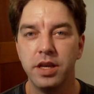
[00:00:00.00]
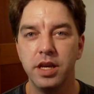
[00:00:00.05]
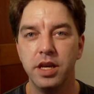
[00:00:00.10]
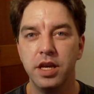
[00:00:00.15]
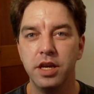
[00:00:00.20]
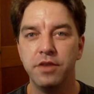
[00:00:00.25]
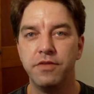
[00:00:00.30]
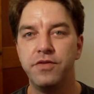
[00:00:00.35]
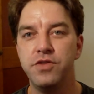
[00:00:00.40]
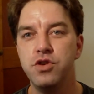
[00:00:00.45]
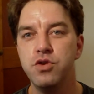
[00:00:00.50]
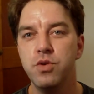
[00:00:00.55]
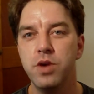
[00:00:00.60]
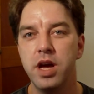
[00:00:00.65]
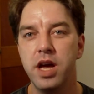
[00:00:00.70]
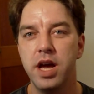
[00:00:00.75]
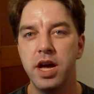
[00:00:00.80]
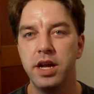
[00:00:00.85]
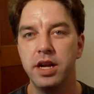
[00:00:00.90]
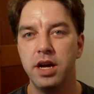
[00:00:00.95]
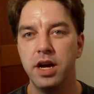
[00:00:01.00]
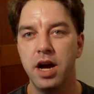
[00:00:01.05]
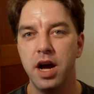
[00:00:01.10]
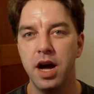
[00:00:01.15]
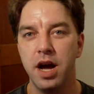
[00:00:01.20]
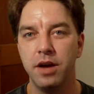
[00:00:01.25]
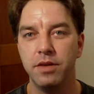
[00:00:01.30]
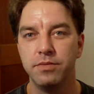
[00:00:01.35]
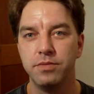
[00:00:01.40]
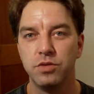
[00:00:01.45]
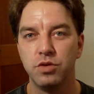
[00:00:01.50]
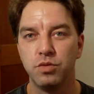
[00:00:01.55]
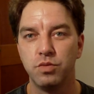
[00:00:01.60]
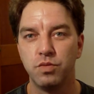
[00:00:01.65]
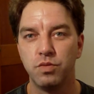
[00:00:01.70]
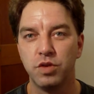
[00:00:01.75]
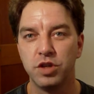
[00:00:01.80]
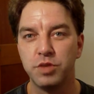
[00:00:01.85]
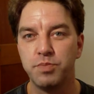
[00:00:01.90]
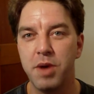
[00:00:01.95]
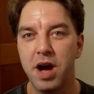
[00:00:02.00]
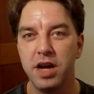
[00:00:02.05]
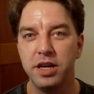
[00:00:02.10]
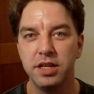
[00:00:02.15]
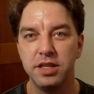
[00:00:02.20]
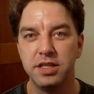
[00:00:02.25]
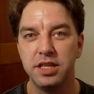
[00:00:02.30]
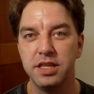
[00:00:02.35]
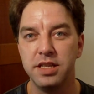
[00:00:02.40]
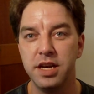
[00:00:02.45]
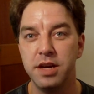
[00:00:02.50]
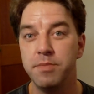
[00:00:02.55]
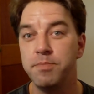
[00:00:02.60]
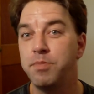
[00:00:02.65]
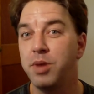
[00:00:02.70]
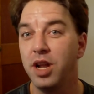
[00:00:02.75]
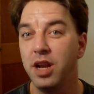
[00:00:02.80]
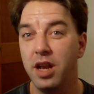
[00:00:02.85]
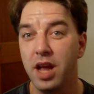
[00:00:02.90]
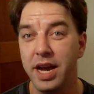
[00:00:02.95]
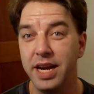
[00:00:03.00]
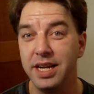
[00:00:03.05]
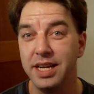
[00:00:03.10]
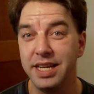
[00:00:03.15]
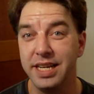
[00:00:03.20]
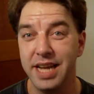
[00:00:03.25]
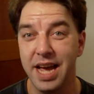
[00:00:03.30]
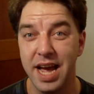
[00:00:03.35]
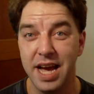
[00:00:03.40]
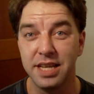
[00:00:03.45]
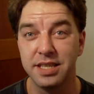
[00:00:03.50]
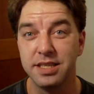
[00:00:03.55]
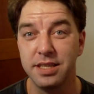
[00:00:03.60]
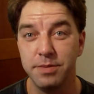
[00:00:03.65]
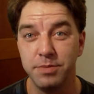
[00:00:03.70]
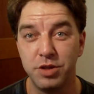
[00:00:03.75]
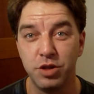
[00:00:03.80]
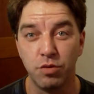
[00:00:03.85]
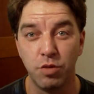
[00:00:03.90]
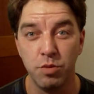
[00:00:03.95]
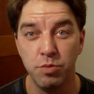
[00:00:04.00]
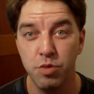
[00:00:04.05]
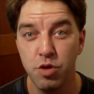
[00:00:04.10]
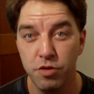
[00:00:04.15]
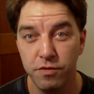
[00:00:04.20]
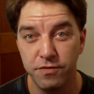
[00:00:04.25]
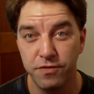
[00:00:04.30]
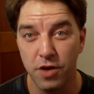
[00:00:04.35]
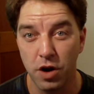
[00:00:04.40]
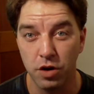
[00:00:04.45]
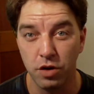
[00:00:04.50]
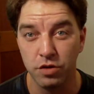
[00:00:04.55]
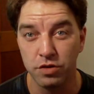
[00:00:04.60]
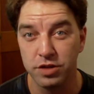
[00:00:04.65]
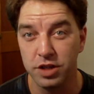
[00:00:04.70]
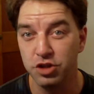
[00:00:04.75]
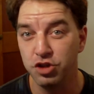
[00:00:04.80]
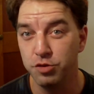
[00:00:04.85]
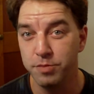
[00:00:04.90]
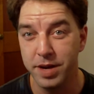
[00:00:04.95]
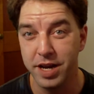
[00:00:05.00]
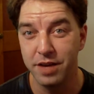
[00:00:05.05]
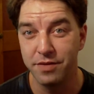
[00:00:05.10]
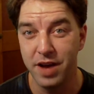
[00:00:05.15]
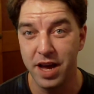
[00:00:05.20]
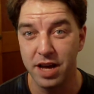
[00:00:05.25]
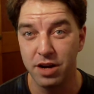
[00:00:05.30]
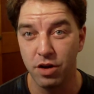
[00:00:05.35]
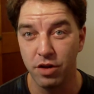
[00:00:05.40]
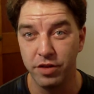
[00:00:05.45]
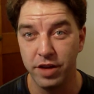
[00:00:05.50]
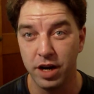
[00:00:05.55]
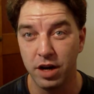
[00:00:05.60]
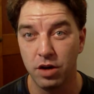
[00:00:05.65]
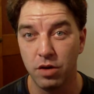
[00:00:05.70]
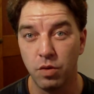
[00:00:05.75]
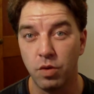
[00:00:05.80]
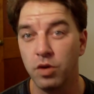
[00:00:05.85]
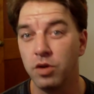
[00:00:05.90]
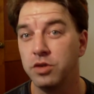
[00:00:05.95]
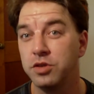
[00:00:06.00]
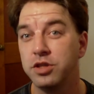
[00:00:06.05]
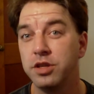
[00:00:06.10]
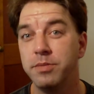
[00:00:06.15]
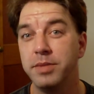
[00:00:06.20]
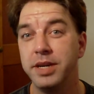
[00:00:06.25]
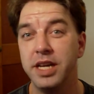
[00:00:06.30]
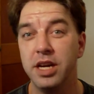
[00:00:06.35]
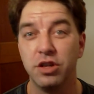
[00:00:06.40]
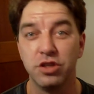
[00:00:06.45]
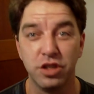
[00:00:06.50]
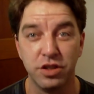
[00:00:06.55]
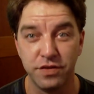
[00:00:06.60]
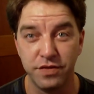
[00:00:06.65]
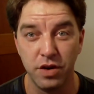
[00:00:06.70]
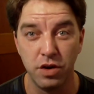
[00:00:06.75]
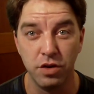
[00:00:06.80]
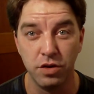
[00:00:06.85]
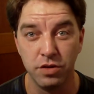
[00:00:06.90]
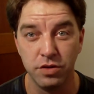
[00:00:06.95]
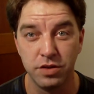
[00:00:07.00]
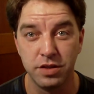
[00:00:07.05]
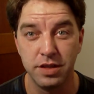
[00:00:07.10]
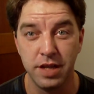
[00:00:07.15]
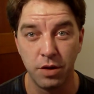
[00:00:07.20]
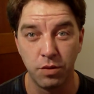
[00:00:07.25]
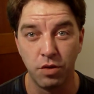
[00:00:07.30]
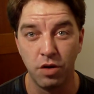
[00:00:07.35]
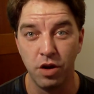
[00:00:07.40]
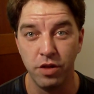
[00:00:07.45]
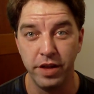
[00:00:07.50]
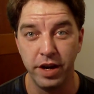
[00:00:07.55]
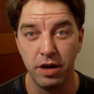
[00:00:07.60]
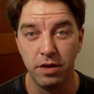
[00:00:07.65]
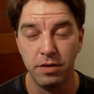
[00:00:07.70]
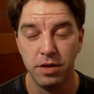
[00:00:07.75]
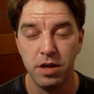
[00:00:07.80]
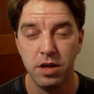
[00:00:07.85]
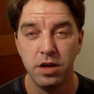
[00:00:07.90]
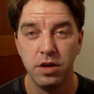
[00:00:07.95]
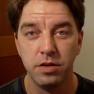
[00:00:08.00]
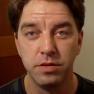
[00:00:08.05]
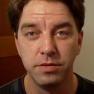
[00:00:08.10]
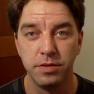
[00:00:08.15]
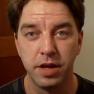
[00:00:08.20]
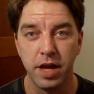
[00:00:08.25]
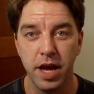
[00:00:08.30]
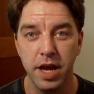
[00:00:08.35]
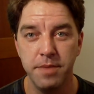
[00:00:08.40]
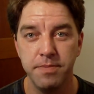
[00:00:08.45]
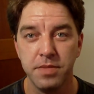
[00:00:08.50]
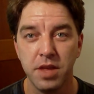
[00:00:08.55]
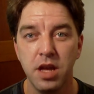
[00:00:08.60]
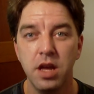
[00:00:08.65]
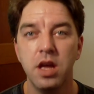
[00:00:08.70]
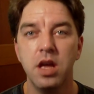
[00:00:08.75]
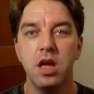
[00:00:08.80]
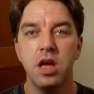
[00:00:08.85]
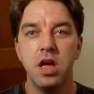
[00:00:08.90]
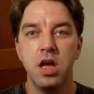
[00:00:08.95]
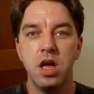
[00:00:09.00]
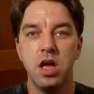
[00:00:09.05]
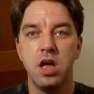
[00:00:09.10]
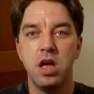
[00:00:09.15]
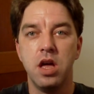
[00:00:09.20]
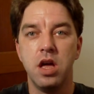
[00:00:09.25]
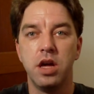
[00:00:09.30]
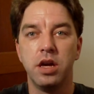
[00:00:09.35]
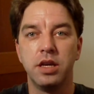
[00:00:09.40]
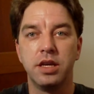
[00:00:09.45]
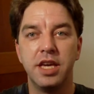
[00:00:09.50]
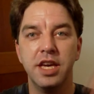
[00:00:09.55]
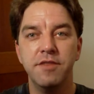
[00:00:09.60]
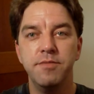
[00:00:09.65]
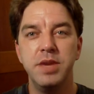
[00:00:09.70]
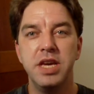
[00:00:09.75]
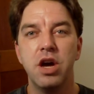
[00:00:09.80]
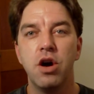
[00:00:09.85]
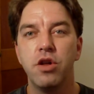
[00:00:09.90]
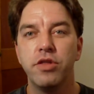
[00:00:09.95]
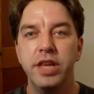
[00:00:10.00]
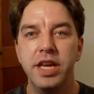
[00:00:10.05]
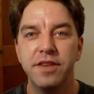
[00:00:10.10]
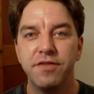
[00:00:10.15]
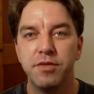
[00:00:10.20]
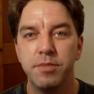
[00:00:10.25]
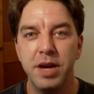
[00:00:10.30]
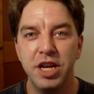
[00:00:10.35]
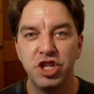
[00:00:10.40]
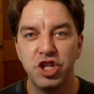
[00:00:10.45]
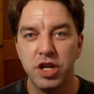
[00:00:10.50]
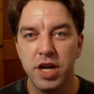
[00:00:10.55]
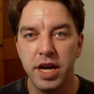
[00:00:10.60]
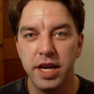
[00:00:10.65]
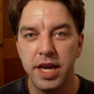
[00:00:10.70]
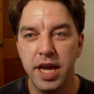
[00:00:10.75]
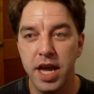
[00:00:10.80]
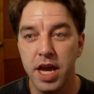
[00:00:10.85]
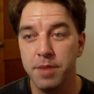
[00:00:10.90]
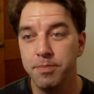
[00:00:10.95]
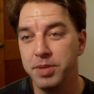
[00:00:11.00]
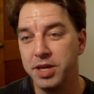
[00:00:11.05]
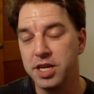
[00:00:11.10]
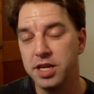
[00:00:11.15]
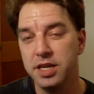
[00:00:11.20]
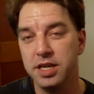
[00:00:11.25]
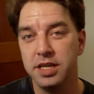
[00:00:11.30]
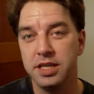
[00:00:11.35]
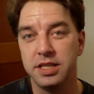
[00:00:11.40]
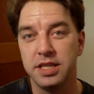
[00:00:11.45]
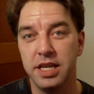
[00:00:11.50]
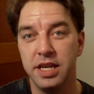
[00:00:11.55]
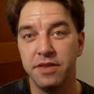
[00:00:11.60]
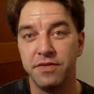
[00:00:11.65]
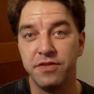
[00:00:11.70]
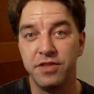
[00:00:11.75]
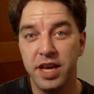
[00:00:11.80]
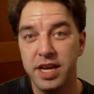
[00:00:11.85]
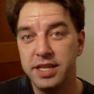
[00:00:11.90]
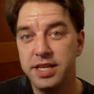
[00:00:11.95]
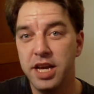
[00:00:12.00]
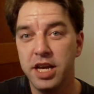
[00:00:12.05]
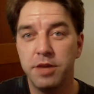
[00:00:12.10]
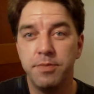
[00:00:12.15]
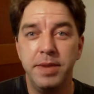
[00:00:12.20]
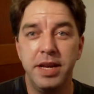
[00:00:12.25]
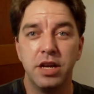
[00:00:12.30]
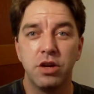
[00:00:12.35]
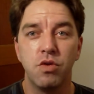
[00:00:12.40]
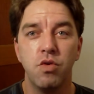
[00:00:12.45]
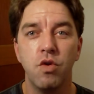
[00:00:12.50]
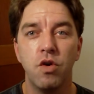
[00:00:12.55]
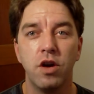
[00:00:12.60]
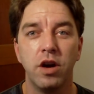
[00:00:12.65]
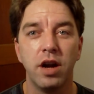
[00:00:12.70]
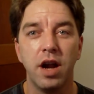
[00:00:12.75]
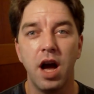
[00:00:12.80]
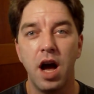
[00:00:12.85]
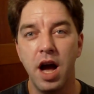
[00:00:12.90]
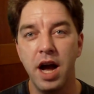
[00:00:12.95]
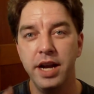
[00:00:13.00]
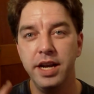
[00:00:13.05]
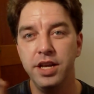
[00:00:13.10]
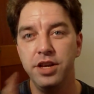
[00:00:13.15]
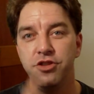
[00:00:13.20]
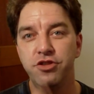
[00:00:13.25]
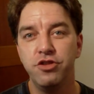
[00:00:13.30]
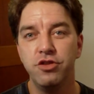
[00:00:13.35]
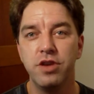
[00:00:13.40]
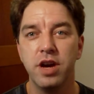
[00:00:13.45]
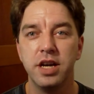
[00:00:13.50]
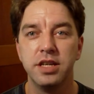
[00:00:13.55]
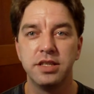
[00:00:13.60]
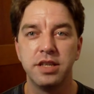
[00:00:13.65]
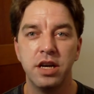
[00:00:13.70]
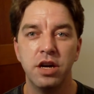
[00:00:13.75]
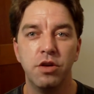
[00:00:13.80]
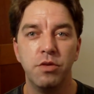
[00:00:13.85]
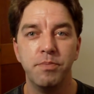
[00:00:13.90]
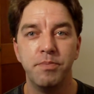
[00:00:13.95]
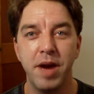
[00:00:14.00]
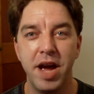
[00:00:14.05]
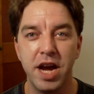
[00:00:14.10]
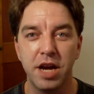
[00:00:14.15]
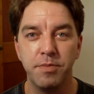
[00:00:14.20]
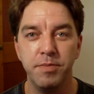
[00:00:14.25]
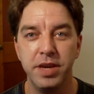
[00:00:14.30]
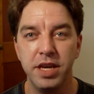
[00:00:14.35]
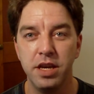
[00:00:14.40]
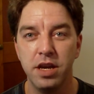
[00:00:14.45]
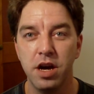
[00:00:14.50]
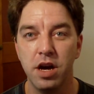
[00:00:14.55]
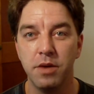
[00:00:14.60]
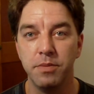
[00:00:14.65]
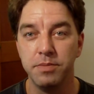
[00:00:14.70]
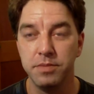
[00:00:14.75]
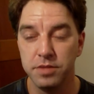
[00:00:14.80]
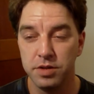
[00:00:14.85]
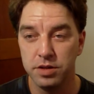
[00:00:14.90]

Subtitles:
if you had responded to them politely to ask them to remove photos that you may have had on there or somebody else's photos that were on there. Okay? Give me all the information I can because if they take me to court, I need you guys to help back me up